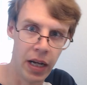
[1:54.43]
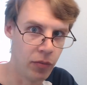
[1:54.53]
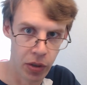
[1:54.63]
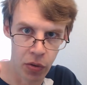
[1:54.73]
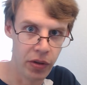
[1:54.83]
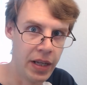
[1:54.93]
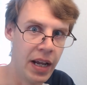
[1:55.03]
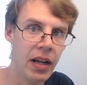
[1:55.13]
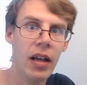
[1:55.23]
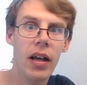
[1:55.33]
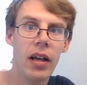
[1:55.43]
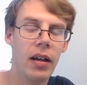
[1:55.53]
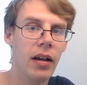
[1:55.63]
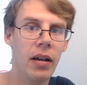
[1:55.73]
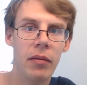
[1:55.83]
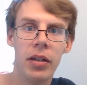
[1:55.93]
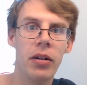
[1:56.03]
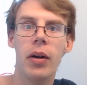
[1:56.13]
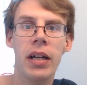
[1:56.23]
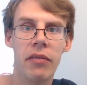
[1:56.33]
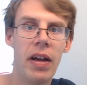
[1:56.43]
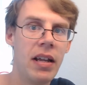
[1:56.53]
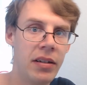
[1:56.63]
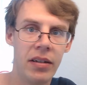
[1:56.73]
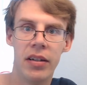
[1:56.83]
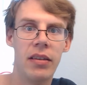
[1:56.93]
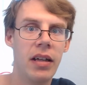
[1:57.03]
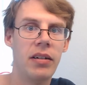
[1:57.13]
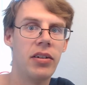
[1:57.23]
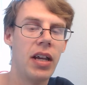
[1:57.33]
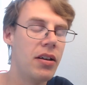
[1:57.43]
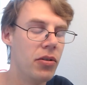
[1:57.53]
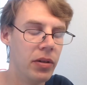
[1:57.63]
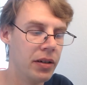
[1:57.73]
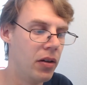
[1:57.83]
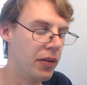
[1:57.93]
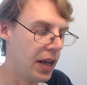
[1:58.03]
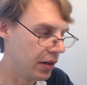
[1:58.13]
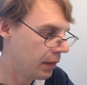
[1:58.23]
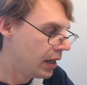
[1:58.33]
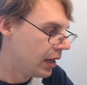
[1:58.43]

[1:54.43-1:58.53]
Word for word: I record that, uh, you know, in advance and set that to schedule and all that.